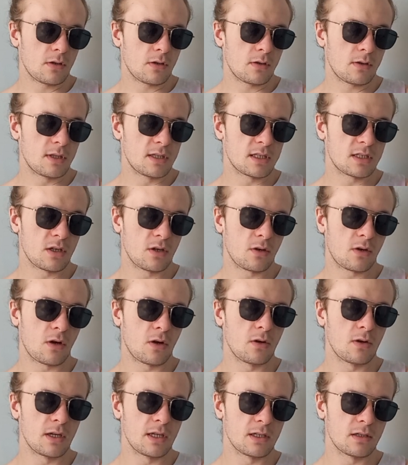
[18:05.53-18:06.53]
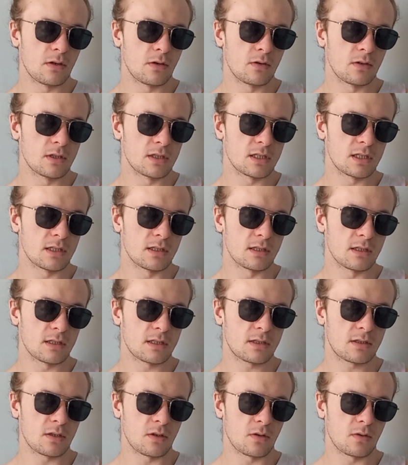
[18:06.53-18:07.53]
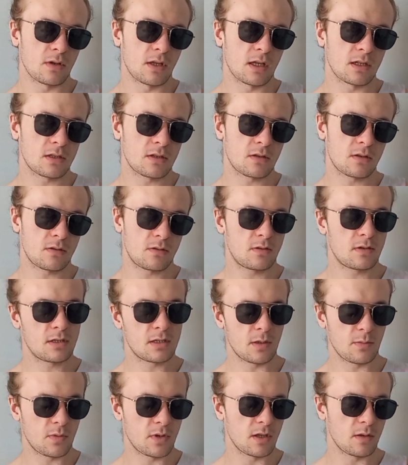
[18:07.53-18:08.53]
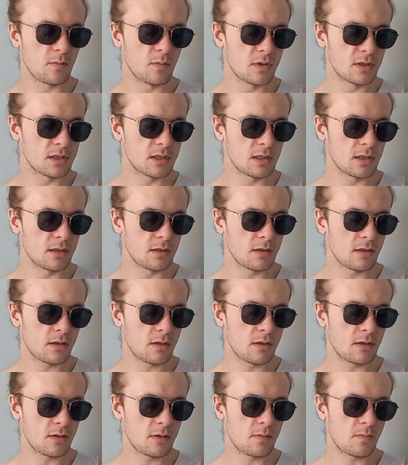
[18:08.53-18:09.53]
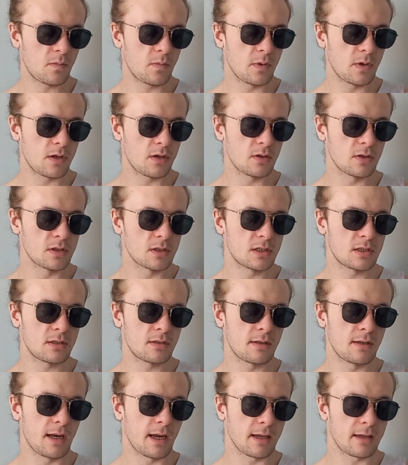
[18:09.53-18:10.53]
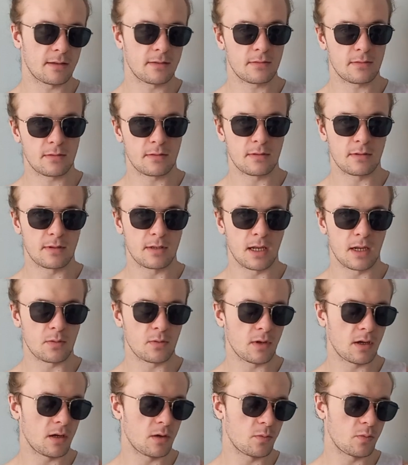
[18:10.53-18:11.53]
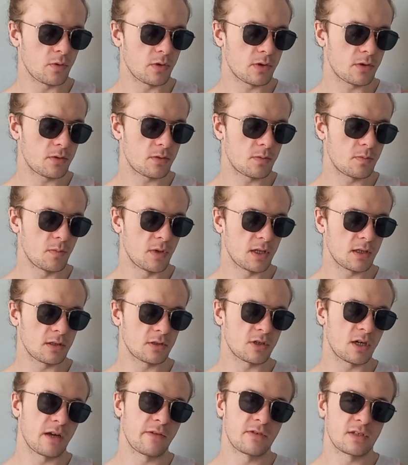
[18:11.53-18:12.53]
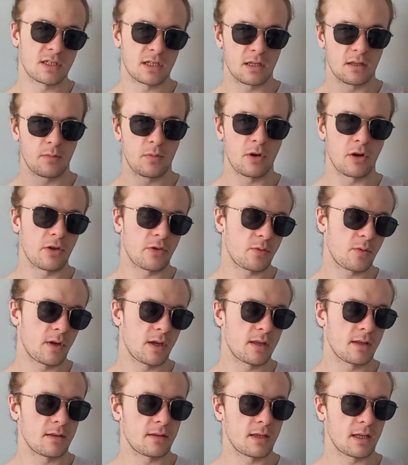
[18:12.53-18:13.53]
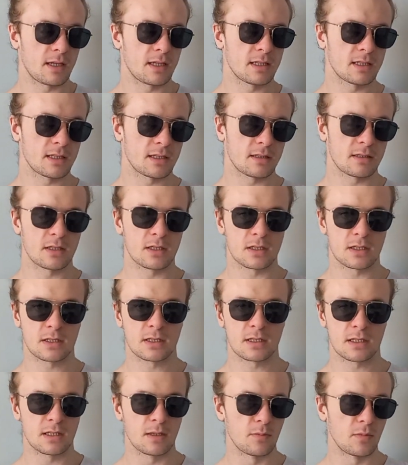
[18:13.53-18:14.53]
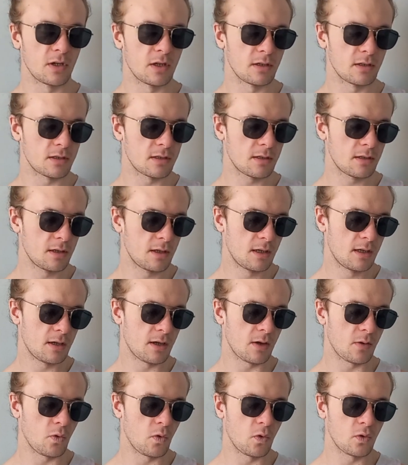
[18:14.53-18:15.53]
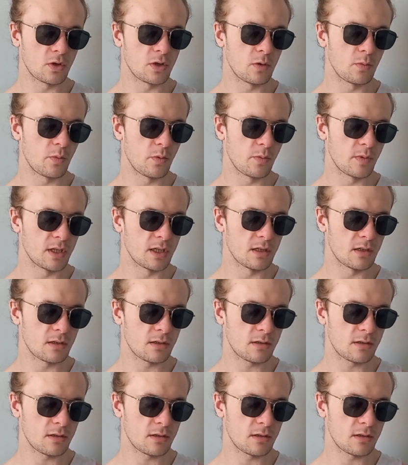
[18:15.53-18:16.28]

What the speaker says: there's no choline donors in this, so that's something missing, because like that will help with mental drive. It's another pathway that isn't just stimulant or dopamine